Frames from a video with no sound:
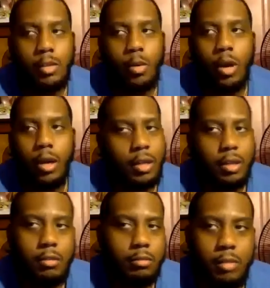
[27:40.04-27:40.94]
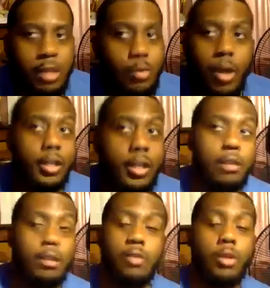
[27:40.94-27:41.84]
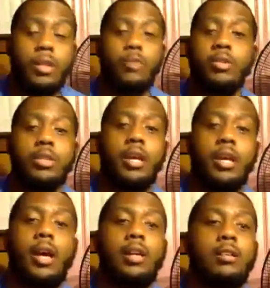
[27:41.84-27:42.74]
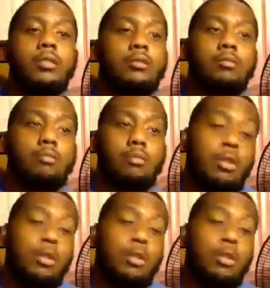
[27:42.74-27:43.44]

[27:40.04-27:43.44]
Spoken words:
why that's why I think we just the hottest, and